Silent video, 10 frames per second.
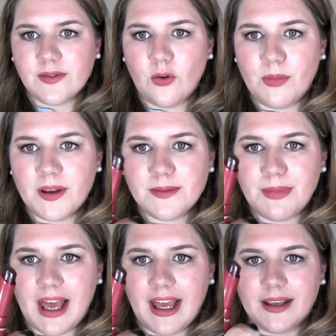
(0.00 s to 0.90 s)
almost
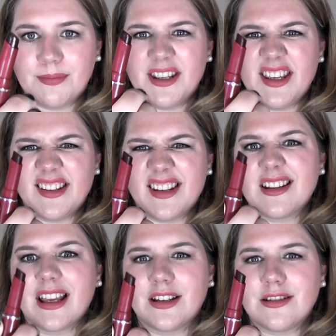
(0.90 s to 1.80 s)
black, but it isn't. It's
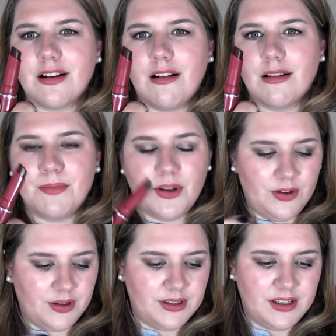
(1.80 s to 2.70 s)
like a dark
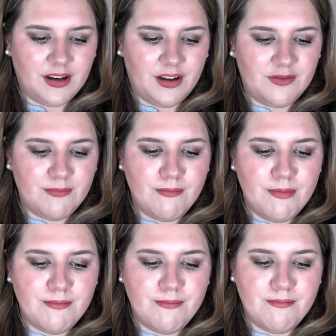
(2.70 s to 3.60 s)
burgundy kind of
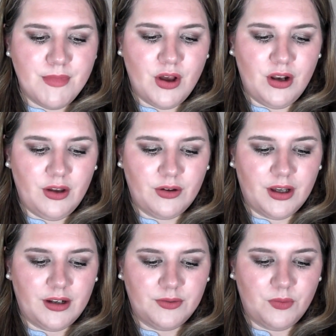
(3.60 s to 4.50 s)
Merlot
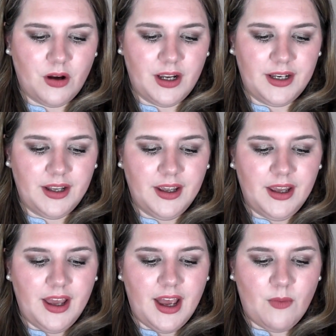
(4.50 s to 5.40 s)
coloured wine.
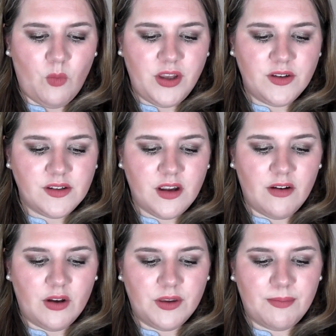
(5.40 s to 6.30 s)
And when you stir
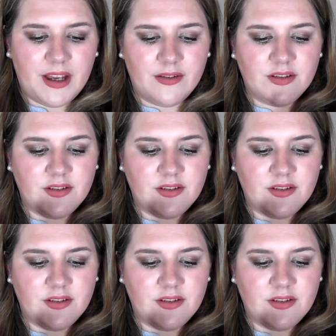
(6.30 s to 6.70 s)
it on the back,